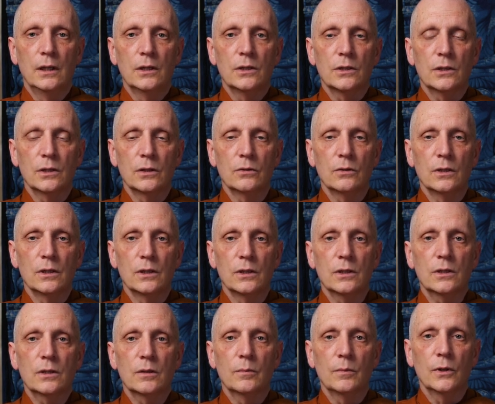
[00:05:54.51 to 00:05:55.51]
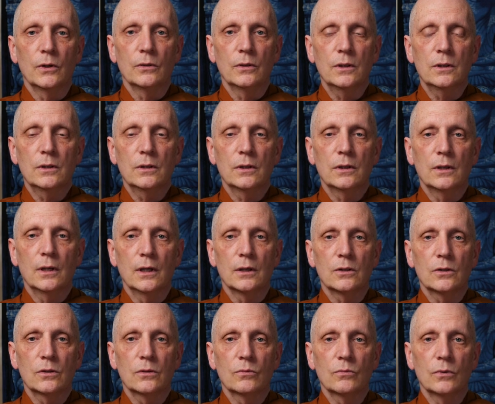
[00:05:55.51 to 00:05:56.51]
serious about it,
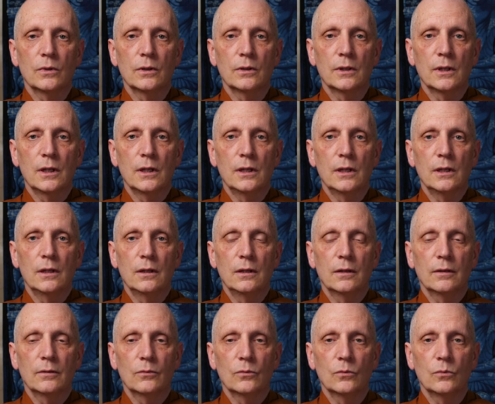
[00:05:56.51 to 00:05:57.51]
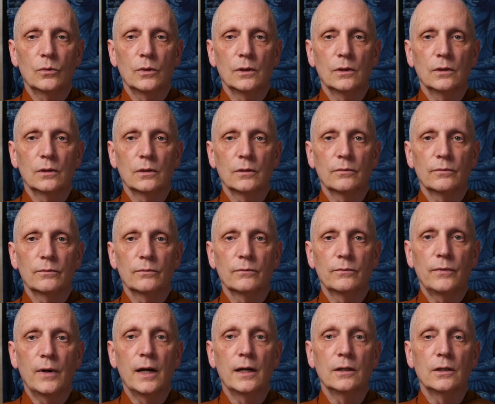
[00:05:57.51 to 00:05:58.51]
that's where they will
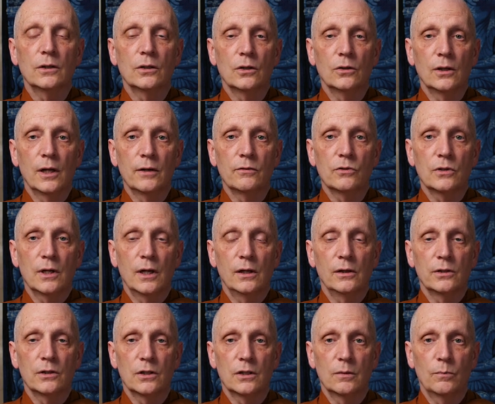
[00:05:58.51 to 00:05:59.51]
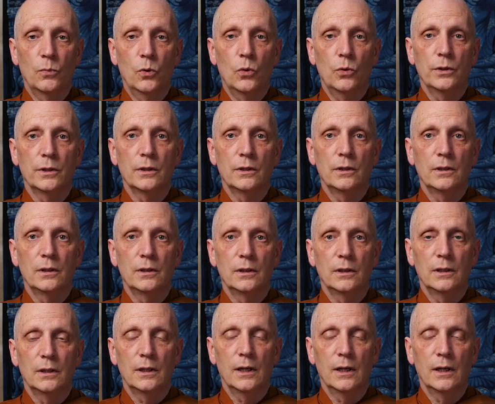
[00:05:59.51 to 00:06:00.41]
find that their lifestyle is supported in